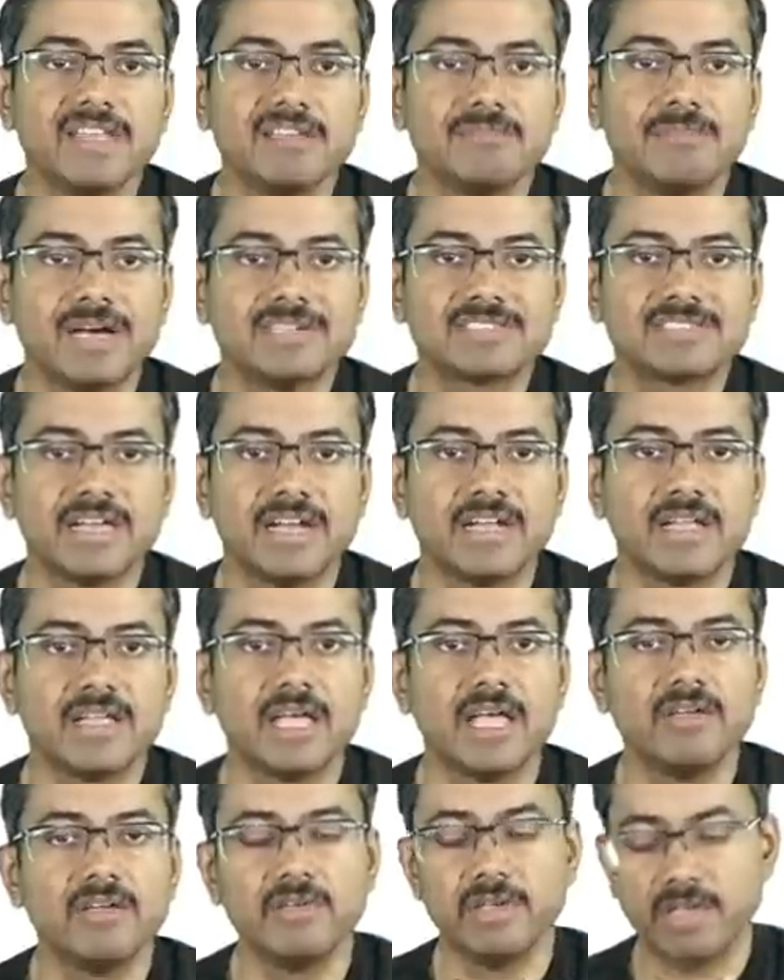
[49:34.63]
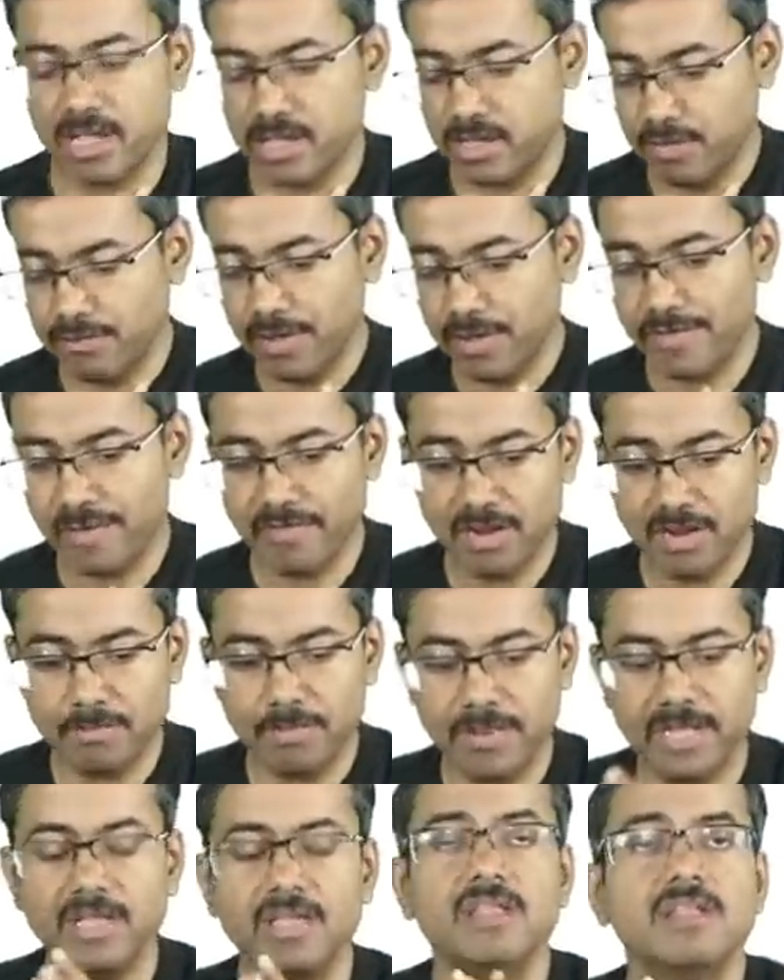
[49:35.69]
cane basket? If you have ever
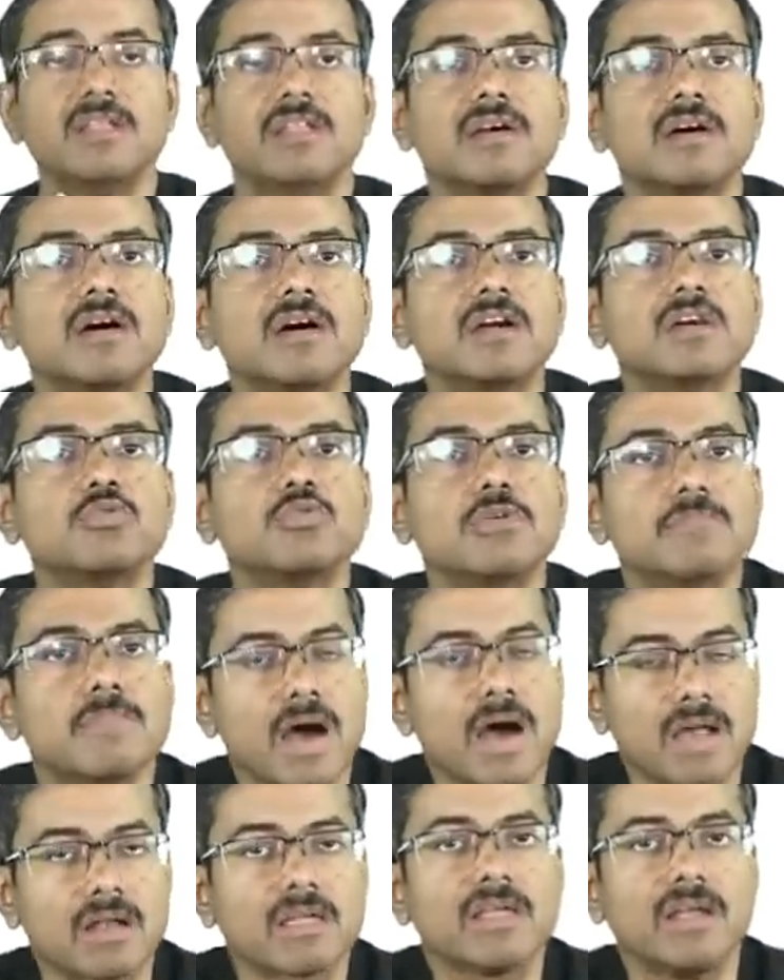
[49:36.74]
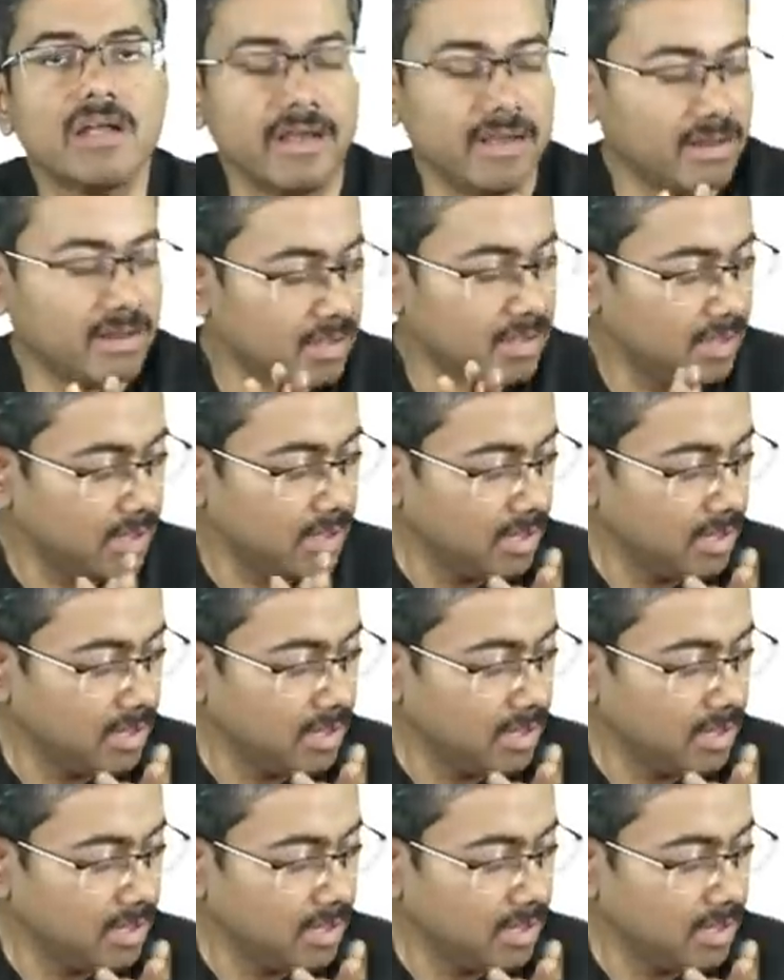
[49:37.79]
been uh, to a market,